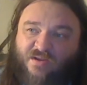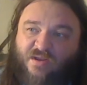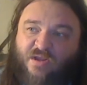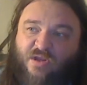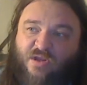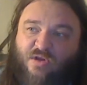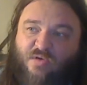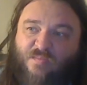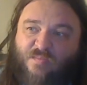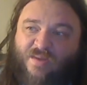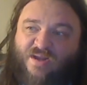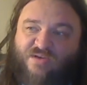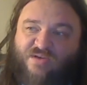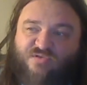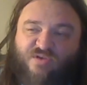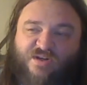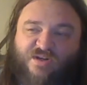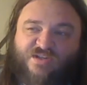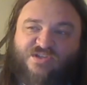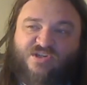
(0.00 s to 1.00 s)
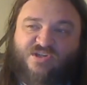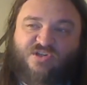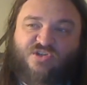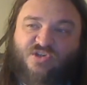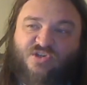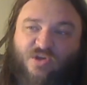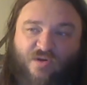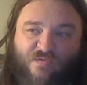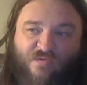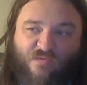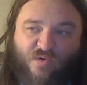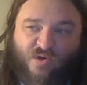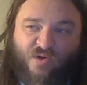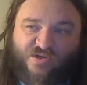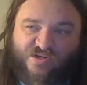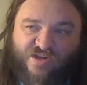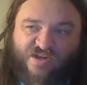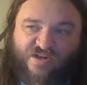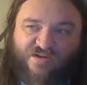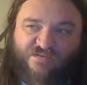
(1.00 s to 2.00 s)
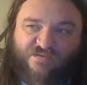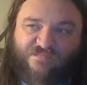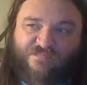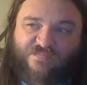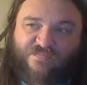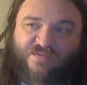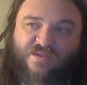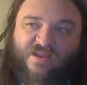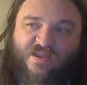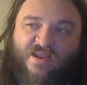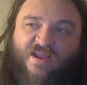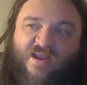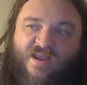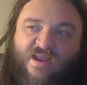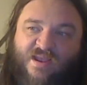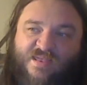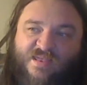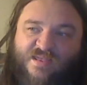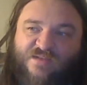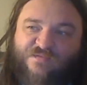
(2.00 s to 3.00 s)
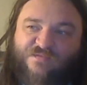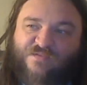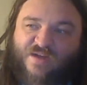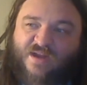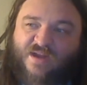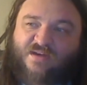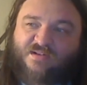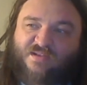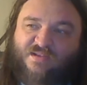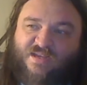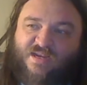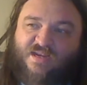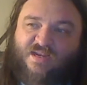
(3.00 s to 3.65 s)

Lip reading: who mind tricks shouldn't have worked on. And then finally,